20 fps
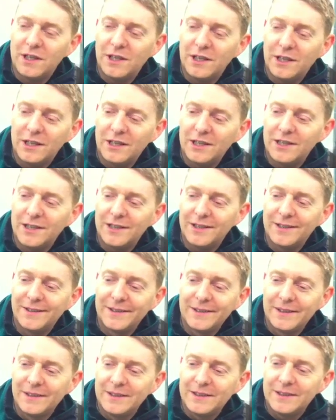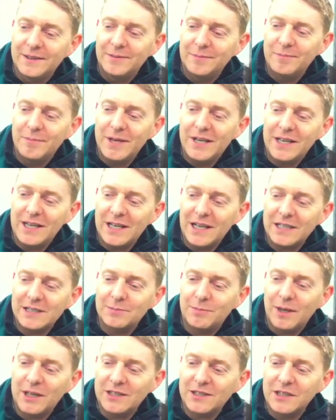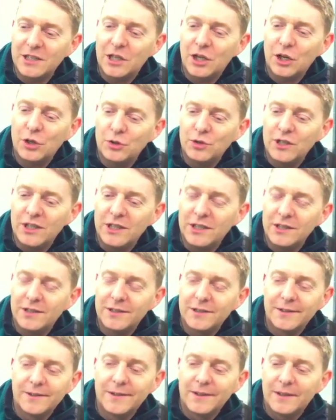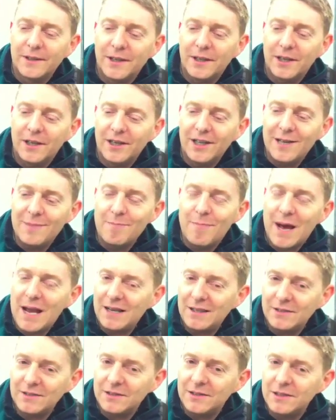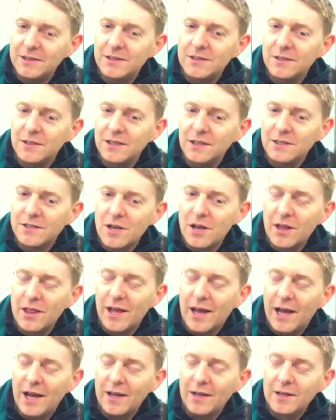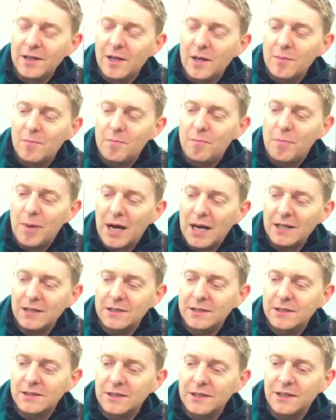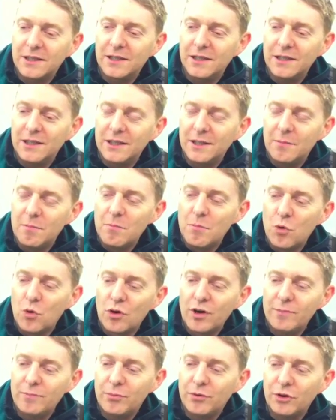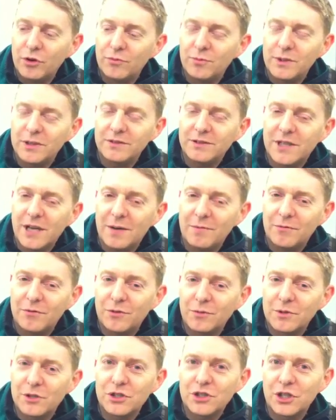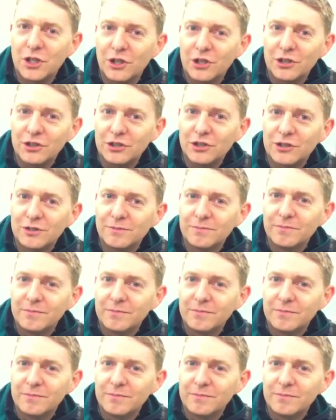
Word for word: uh, many aspects, including uh, imbalances and things like that. But uh, more improvement has come from the search.